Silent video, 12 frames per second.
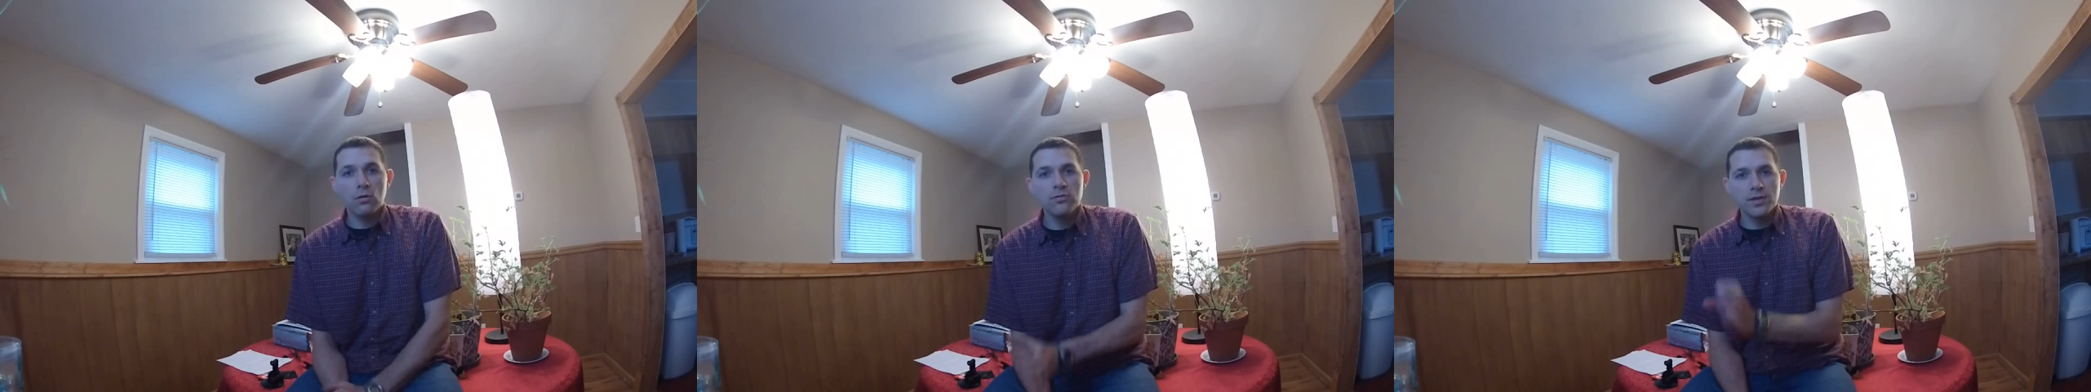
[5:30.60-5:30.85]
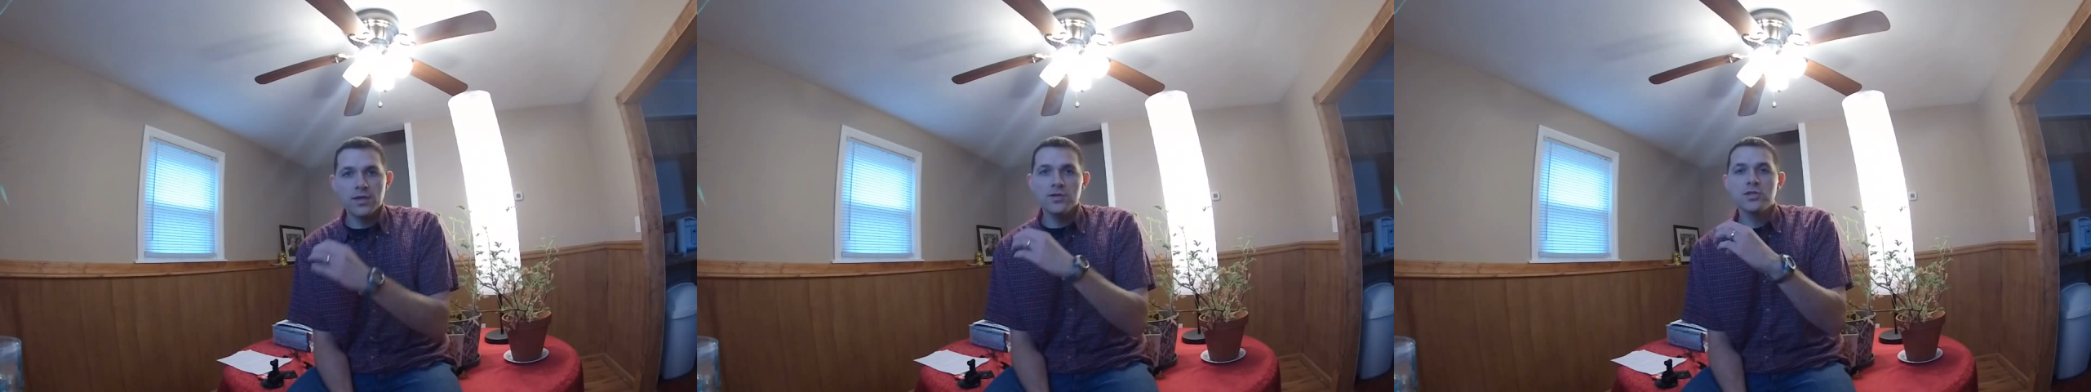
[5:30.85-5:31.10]

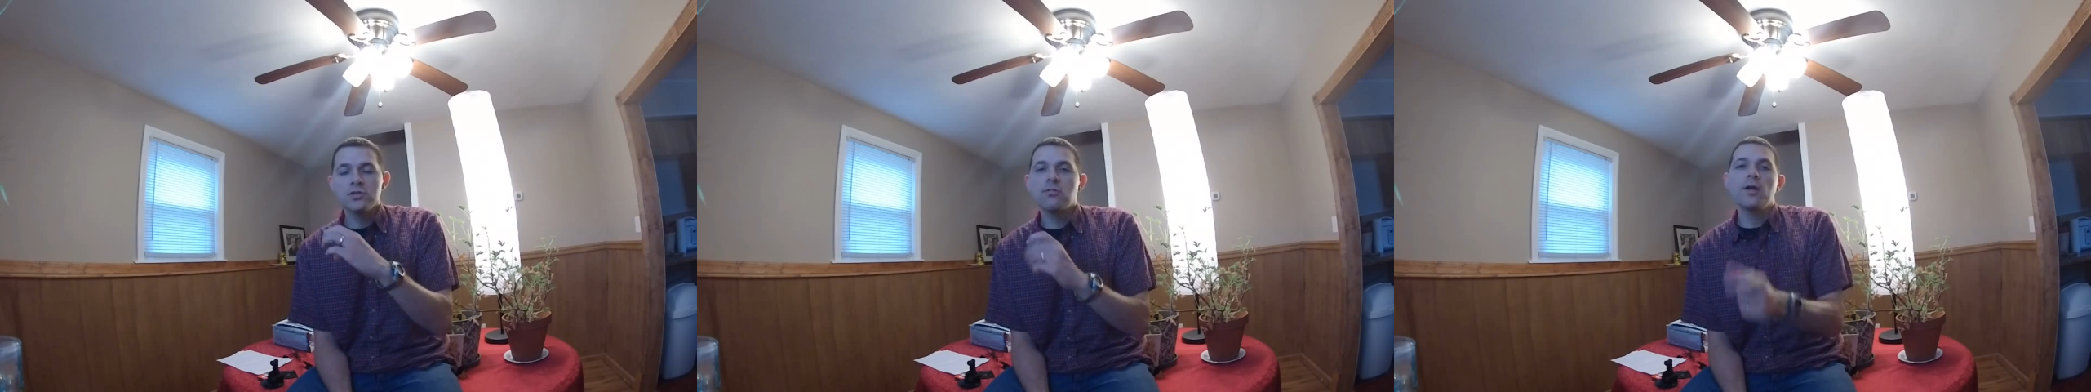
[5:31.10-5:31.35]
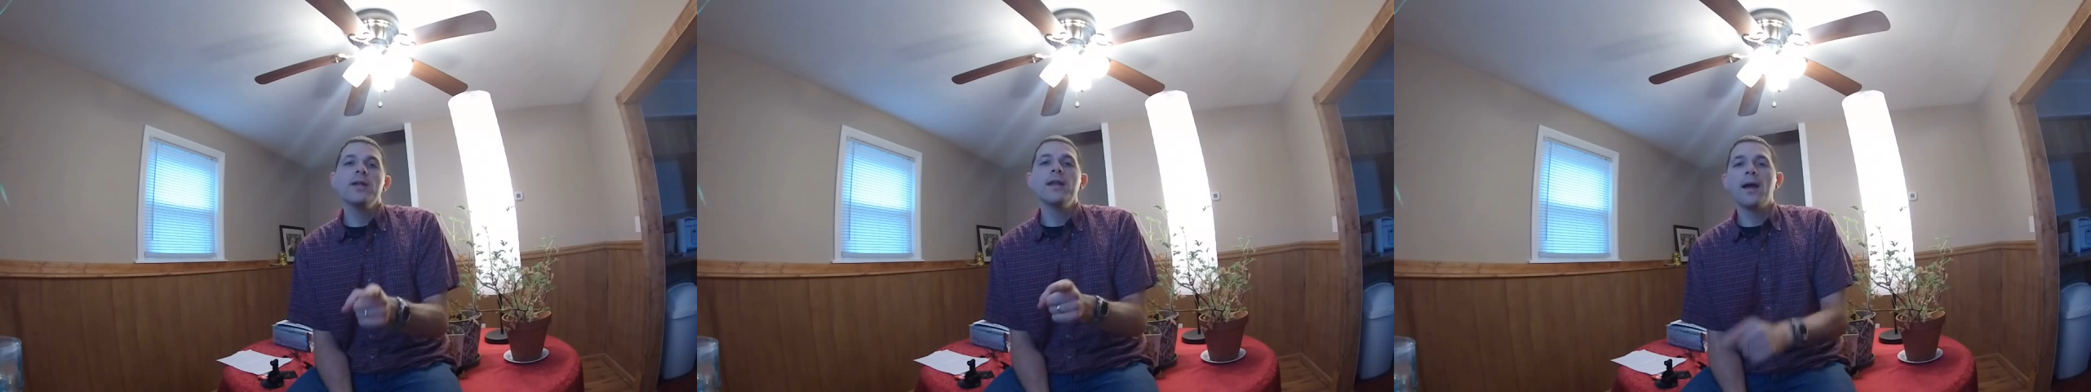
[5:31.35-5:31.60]
rotation
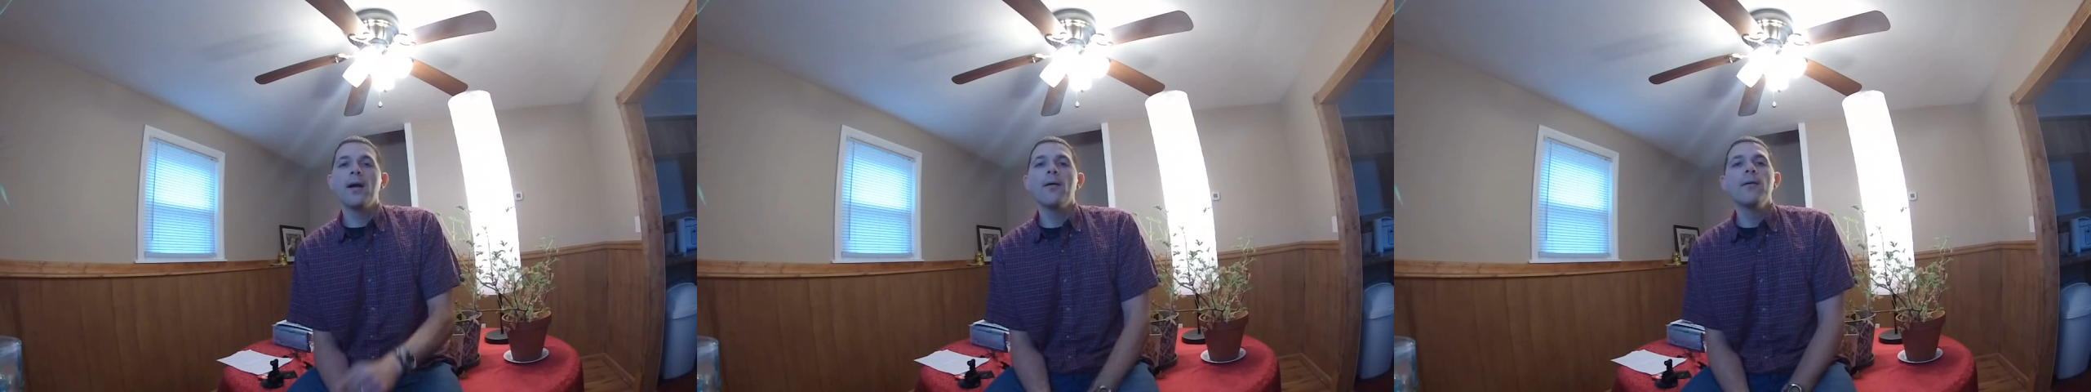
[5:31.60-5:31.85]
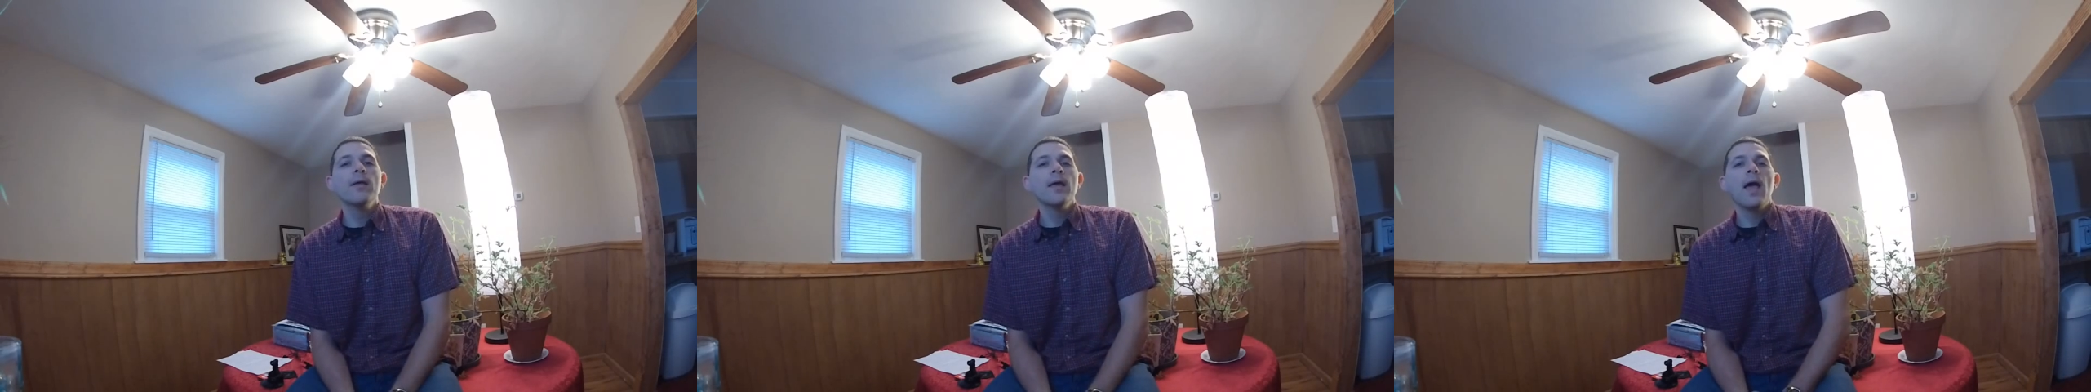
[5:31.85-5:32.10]
right
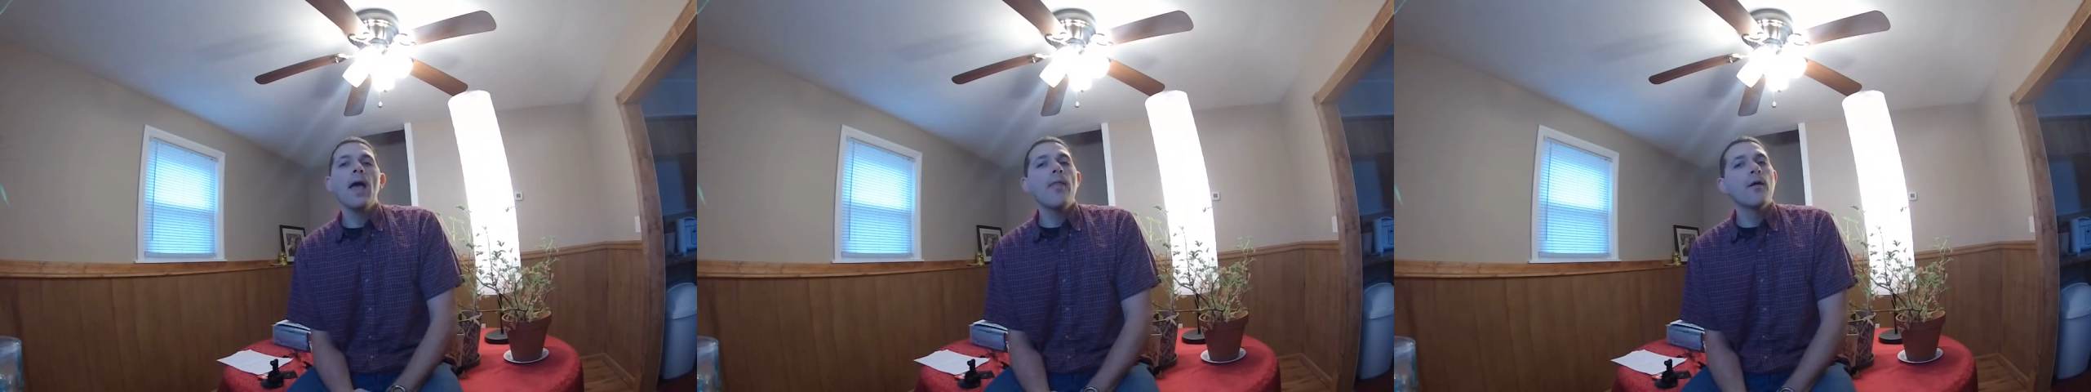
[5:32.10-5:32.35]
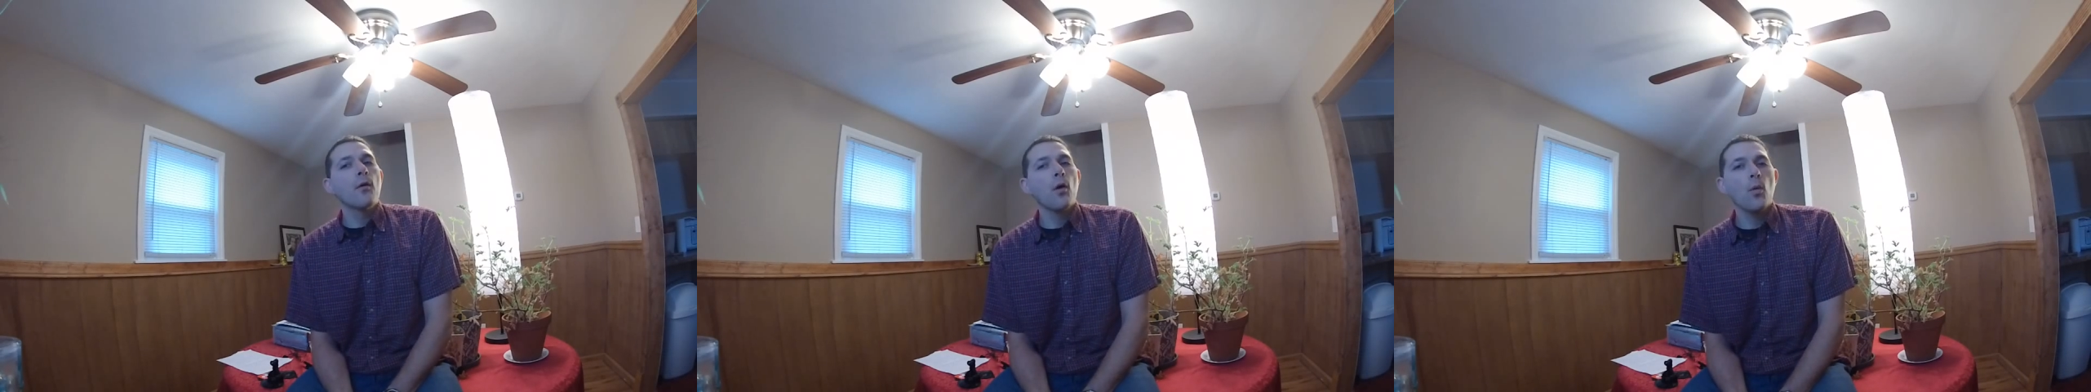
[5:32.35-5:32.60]
now, and
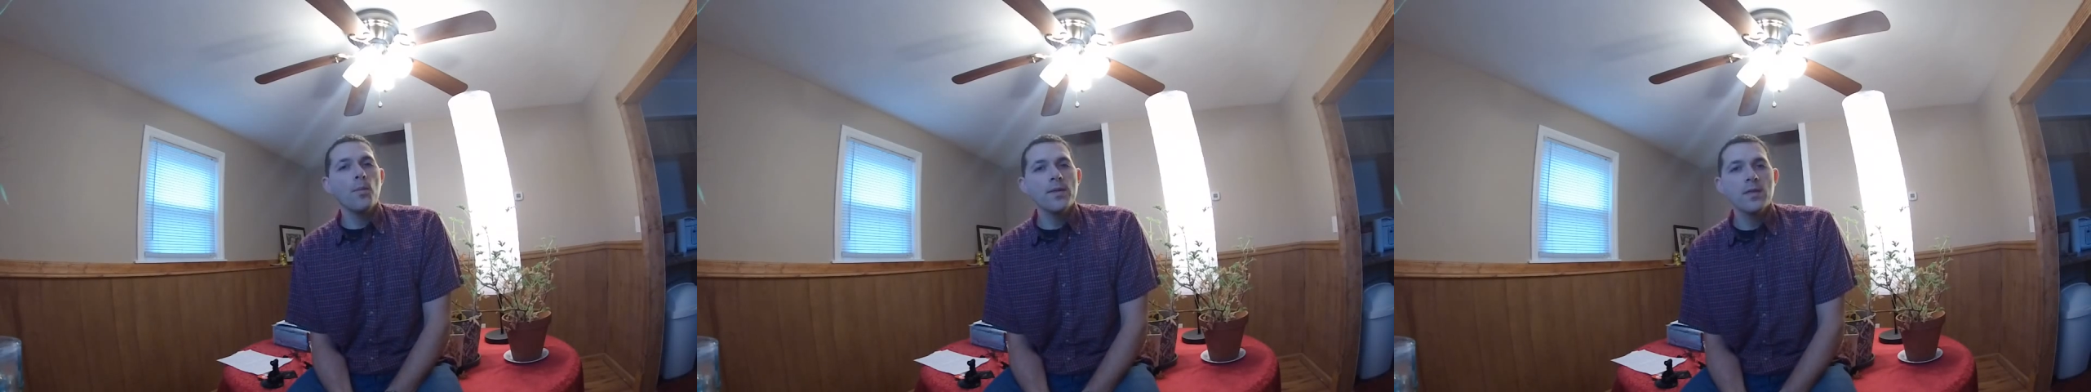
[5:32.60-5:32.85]
they're hoping